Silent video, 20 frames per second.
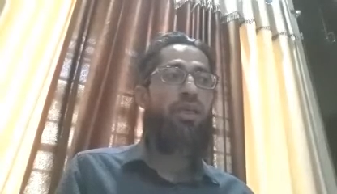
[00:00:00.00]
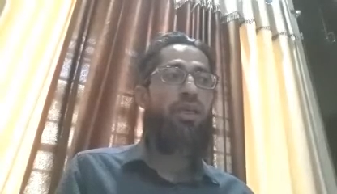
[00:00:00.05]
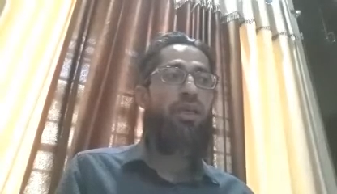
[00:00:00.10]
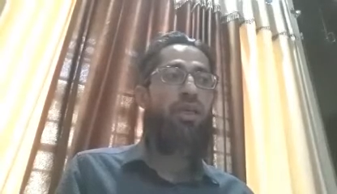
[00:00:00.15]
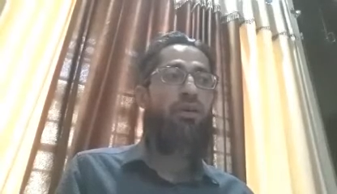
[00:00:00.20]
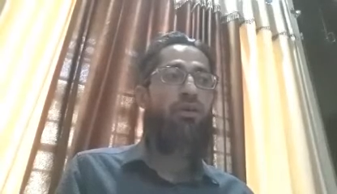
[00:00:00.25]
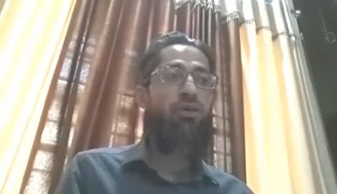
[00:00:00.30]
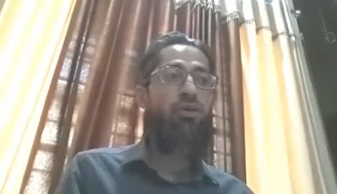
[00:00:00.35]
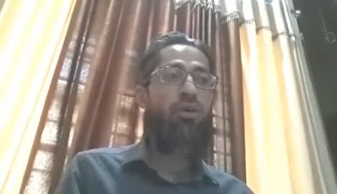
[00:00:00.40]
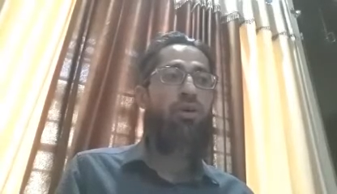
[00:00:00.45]

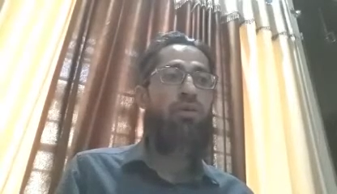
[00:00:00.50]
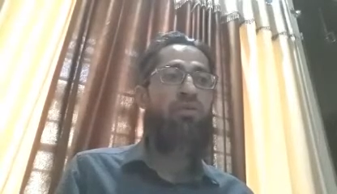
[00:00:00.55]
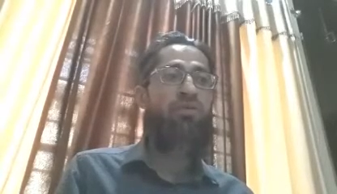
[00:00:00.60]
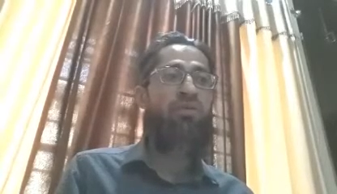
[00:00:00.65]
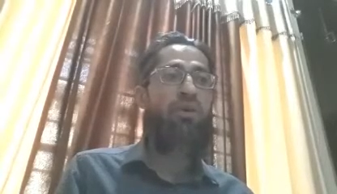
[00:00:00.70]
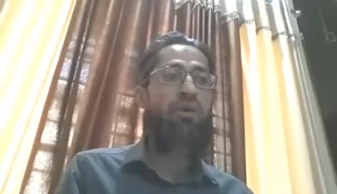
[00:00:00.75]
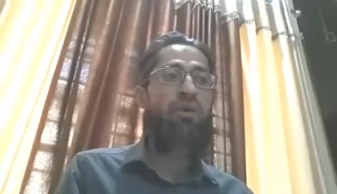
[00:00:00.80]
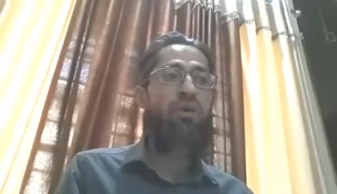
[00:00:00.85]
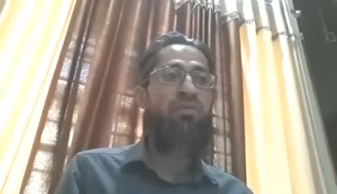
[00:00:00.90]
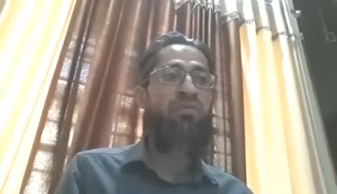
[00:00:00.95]
care of
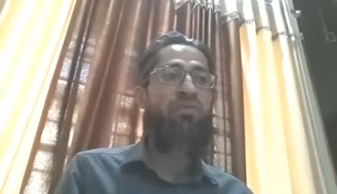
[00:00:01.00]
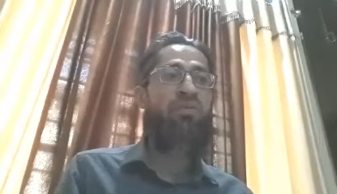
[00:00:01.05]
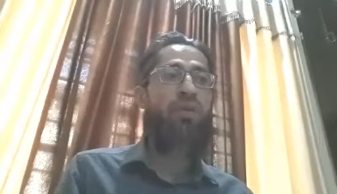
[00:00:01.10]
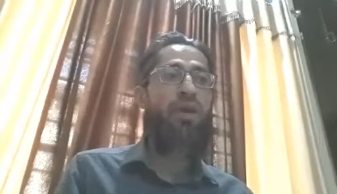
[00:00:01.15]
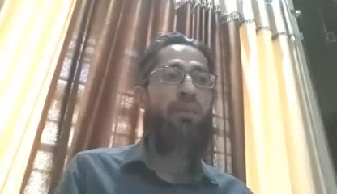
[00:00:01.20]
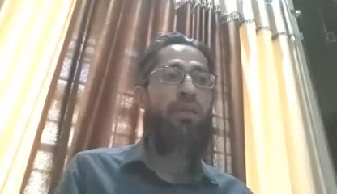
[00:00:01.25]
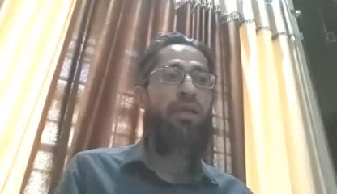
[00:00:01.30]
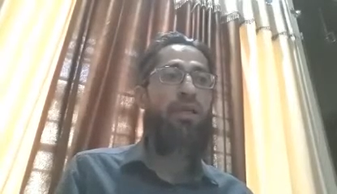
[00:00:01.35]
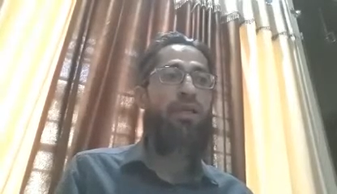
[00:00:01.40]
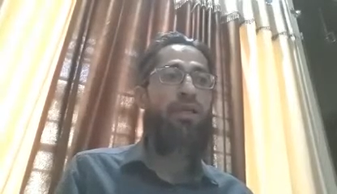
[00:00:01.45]
her
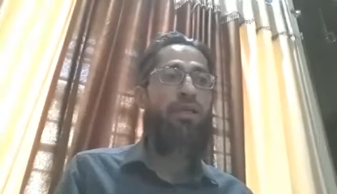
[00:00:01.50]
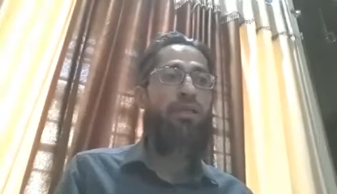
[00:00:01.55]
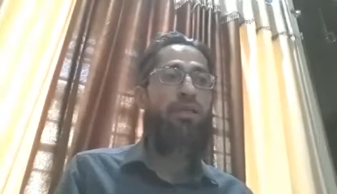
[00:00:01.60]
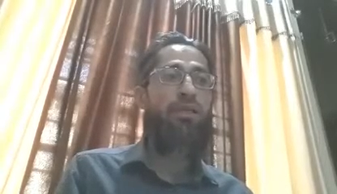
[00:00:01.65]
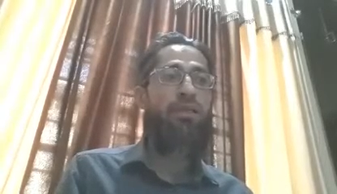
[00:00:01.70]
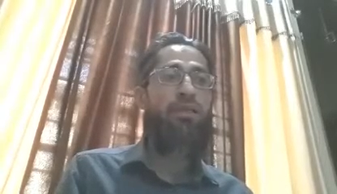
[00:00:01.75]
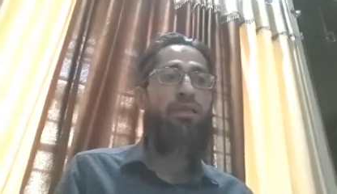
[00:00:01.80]
family.